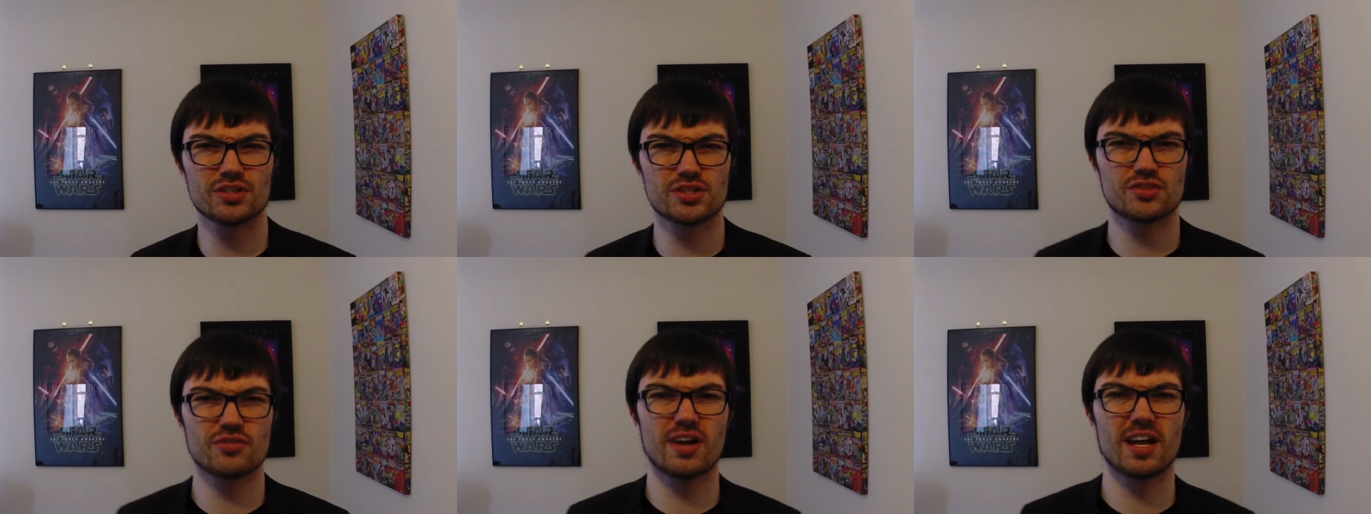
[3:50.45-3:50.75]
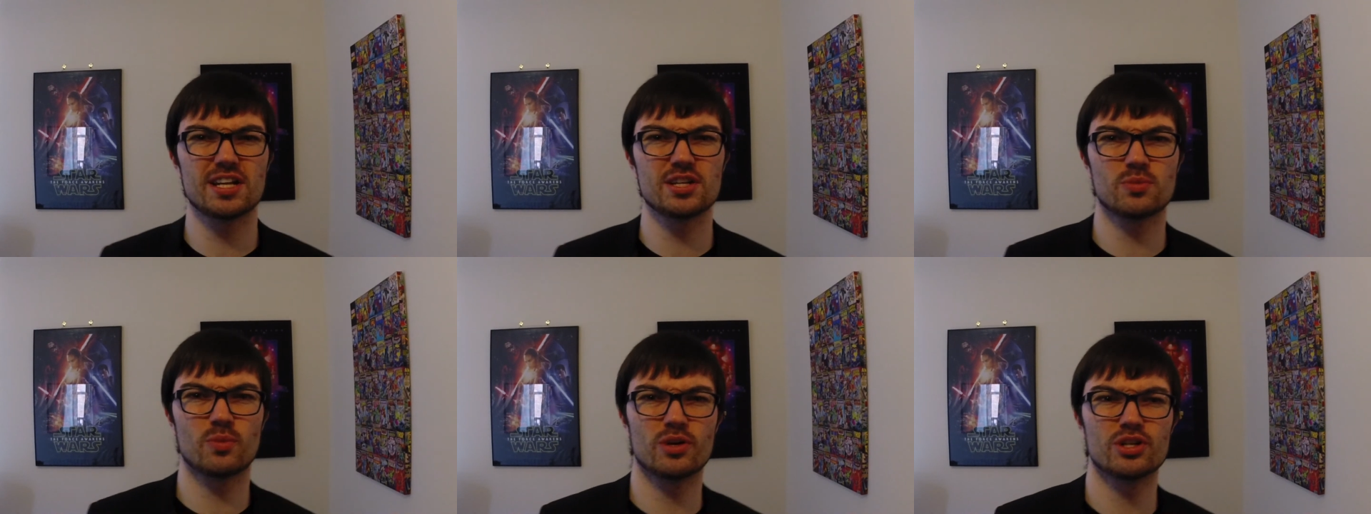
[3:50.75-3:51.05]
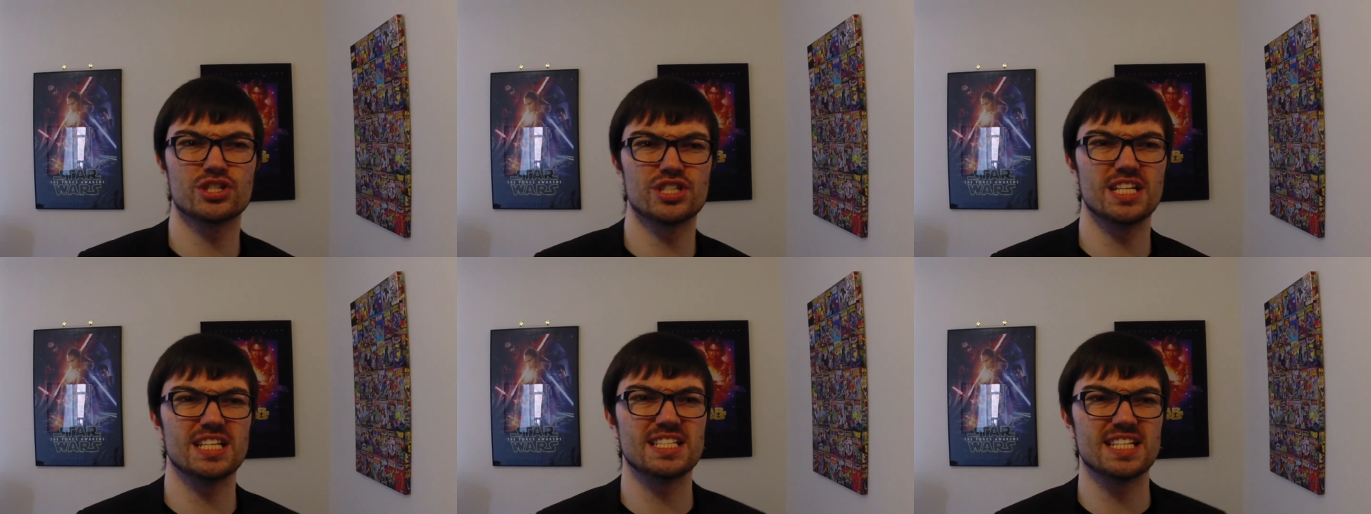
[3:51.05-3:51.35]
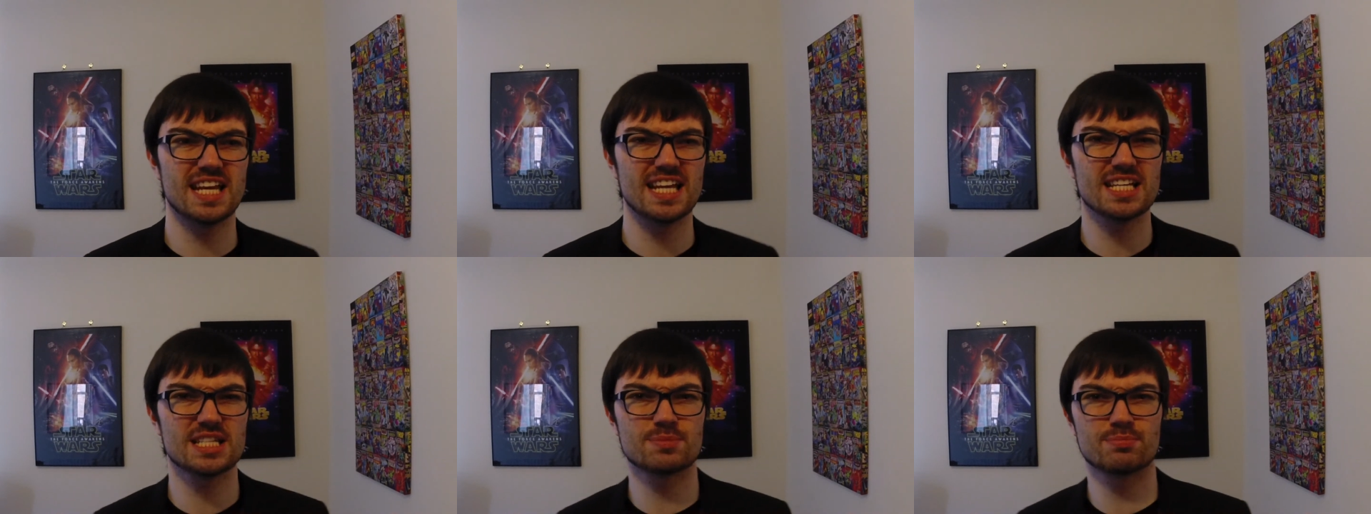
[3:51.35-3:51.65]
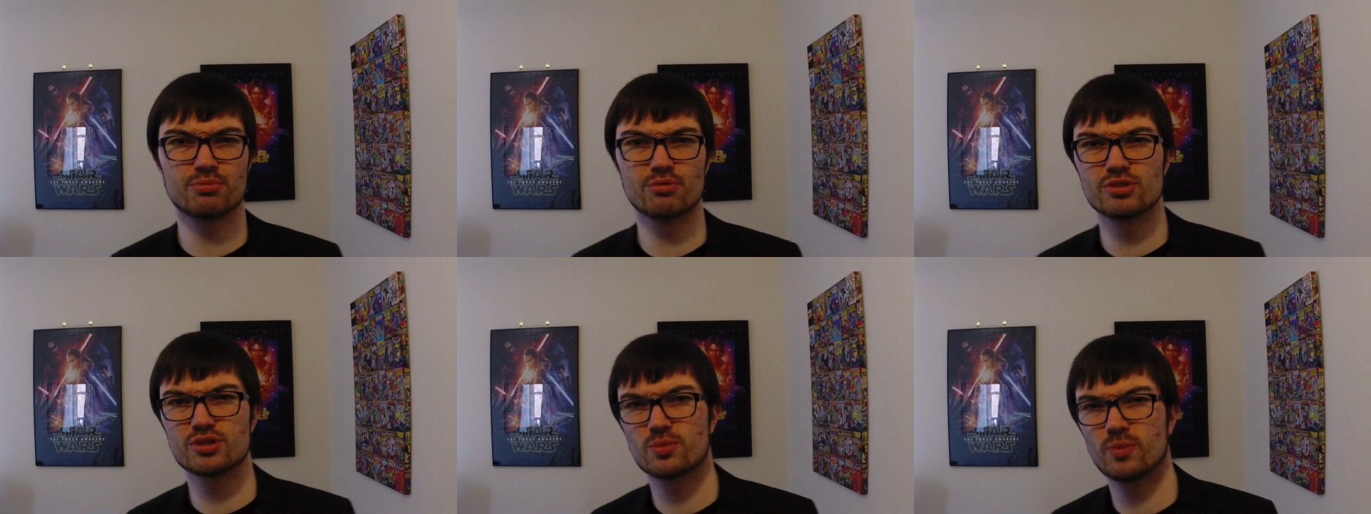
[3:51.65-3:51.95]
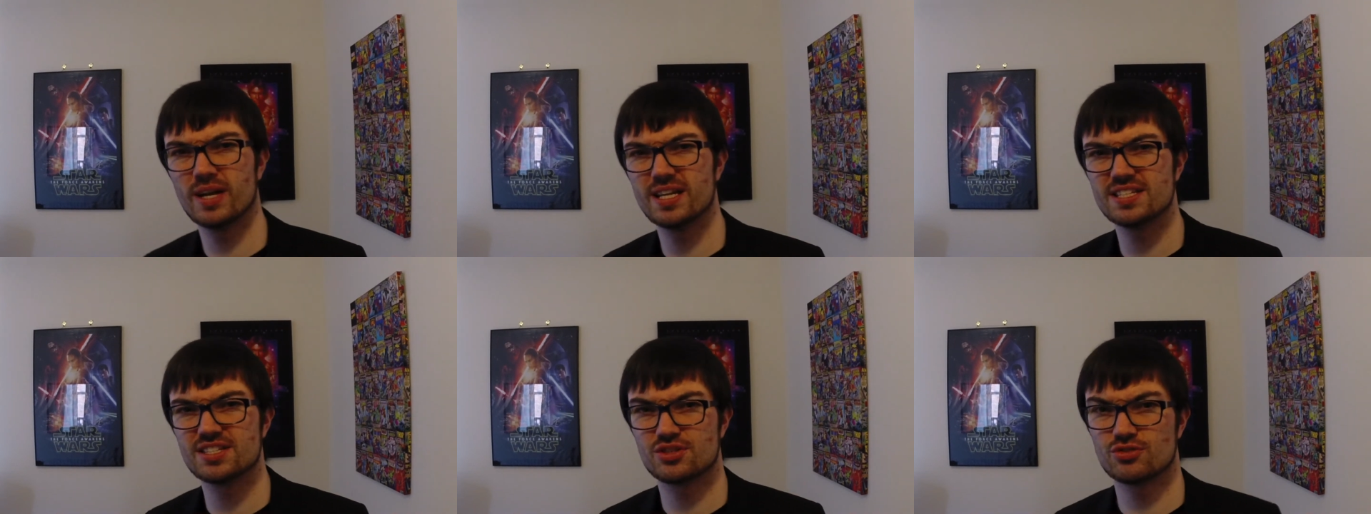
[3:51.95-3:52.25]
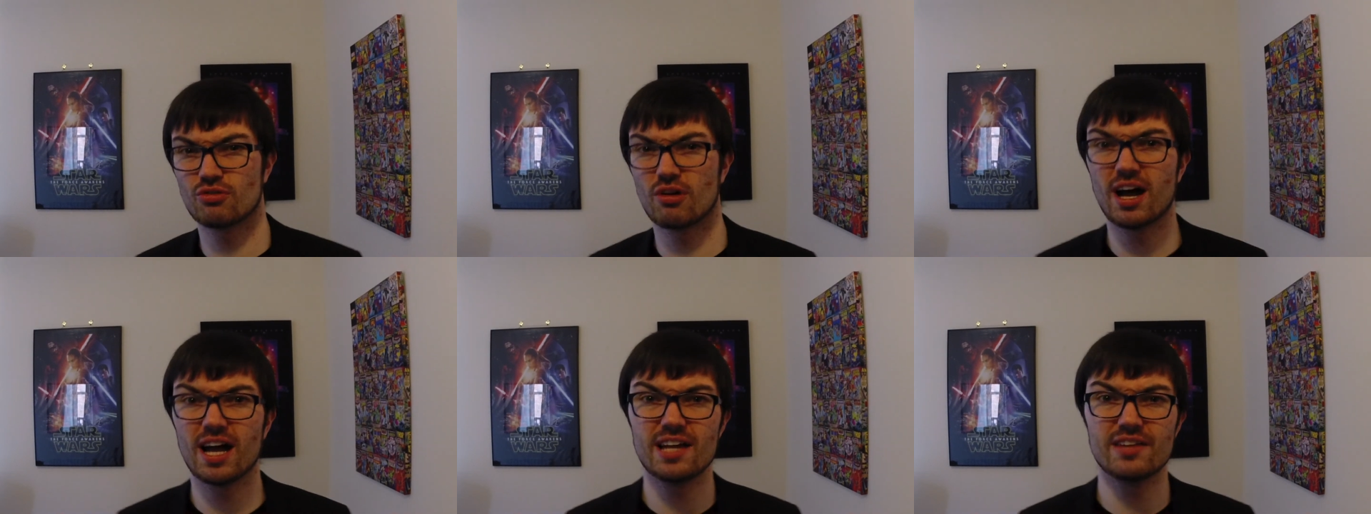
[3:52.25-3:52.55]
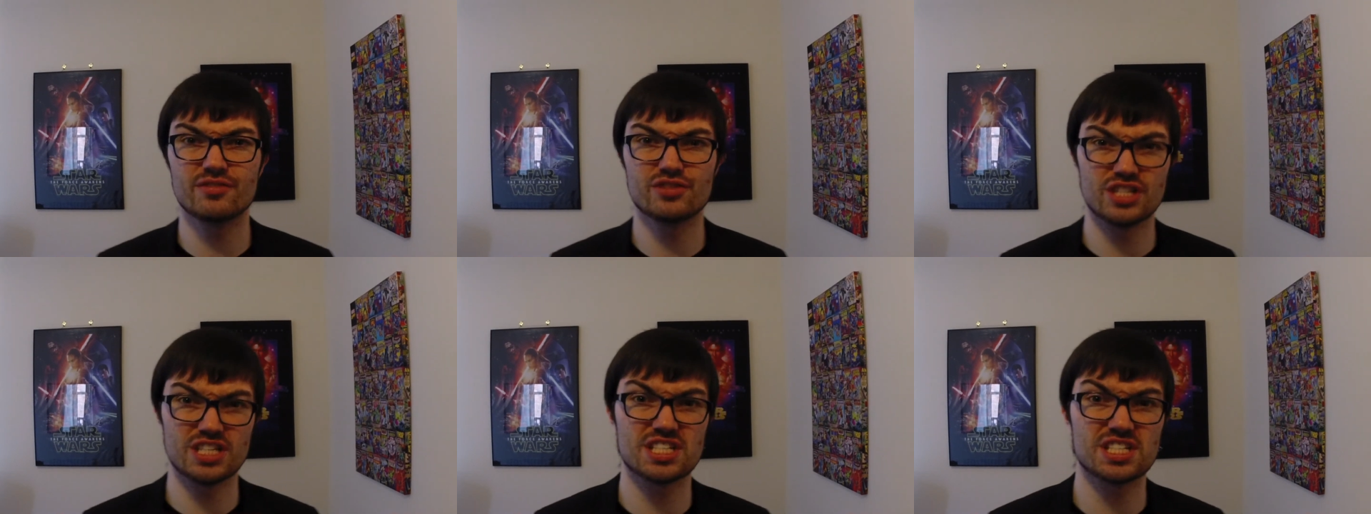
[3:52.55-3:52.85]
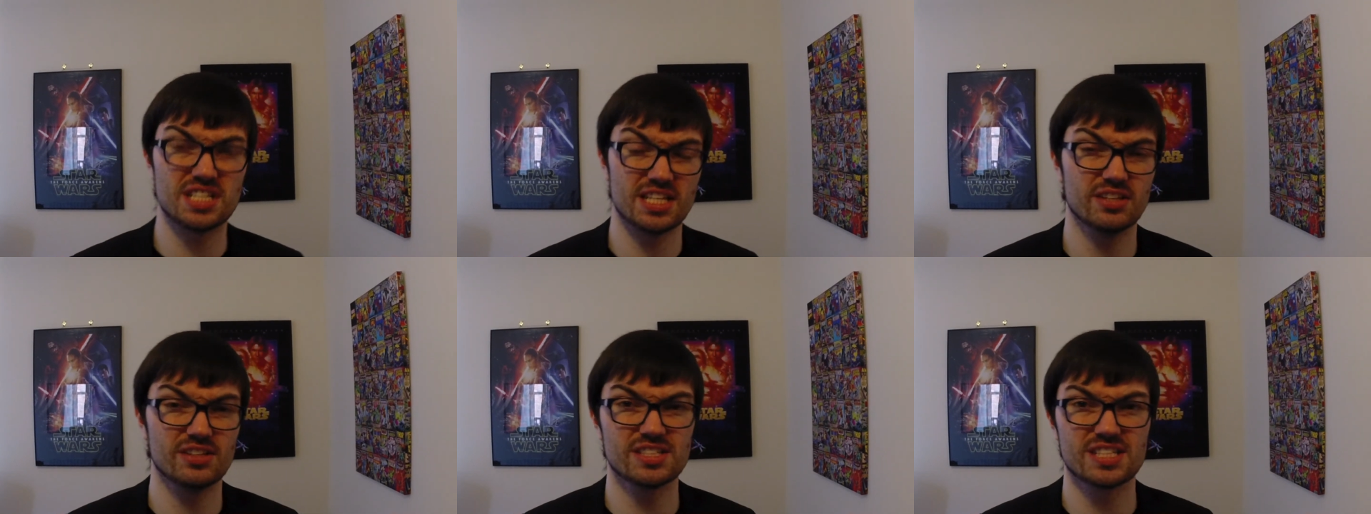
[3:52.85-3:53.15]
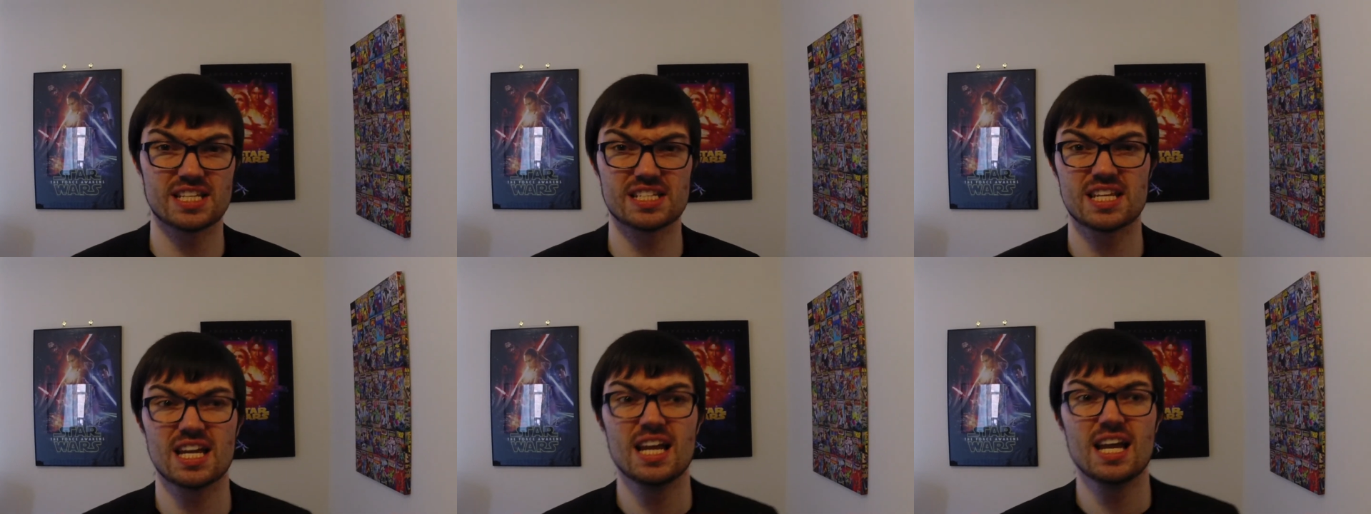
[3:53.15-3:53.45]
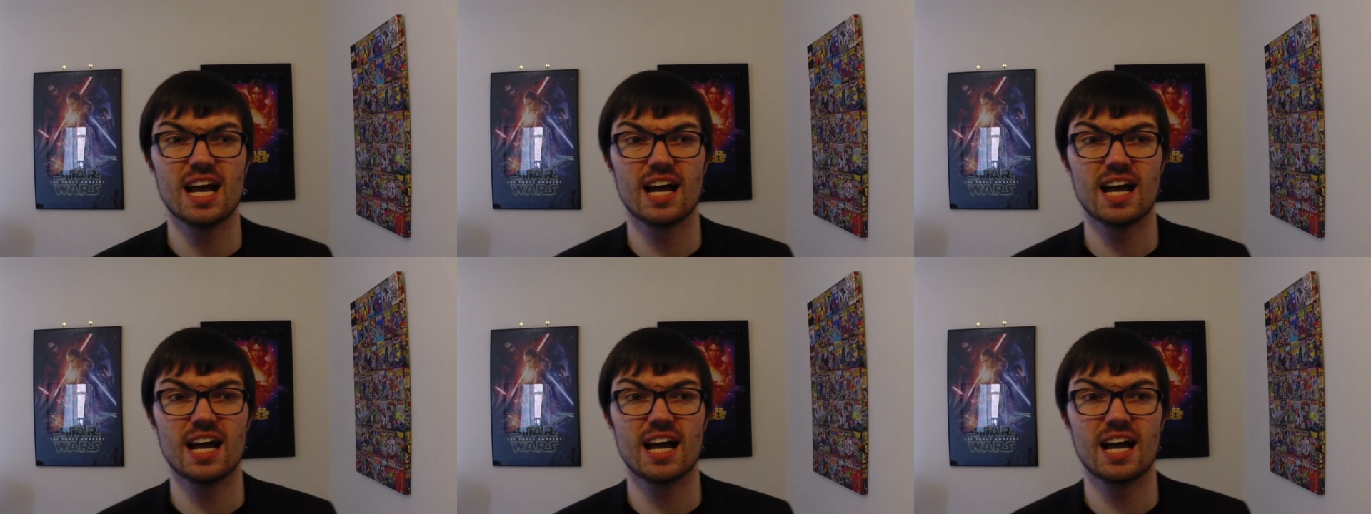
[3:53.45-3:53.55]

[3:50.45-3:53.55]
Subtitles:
strand where she takes Bruce Wayne's drive, she steals it,